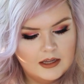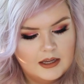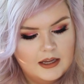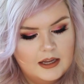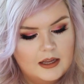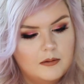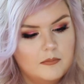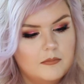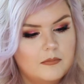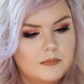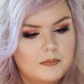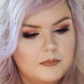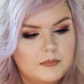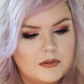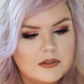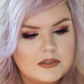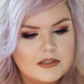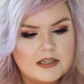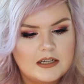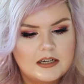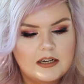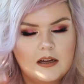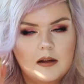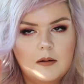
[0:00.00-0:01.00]
and it's
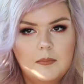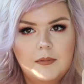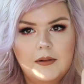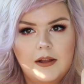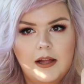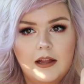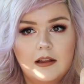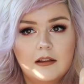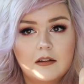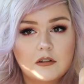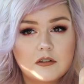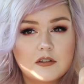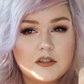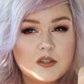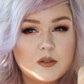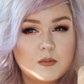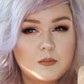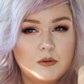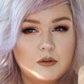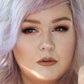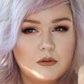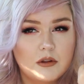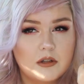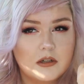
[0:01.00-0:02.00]
gonna apply a little
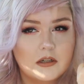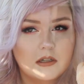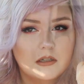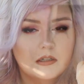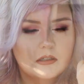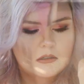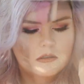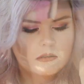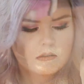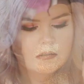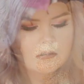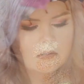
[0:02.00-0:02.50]
smoother.